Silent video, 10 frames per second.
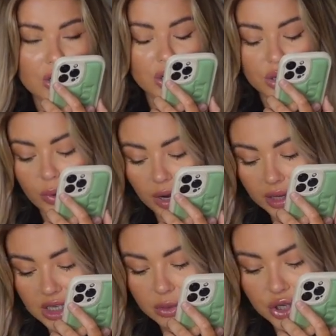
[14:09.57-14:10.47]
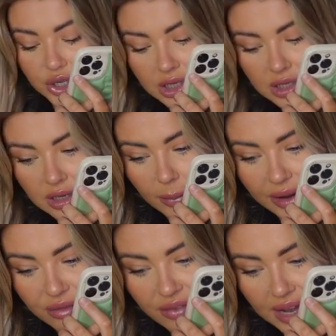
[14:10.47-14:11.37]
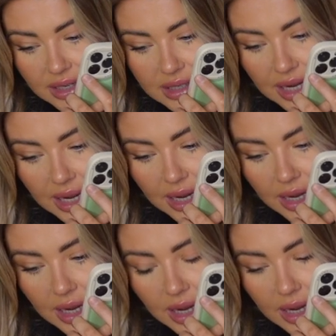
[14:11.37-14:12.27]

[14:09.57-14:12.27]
You could wear this with jeans and a white vestie.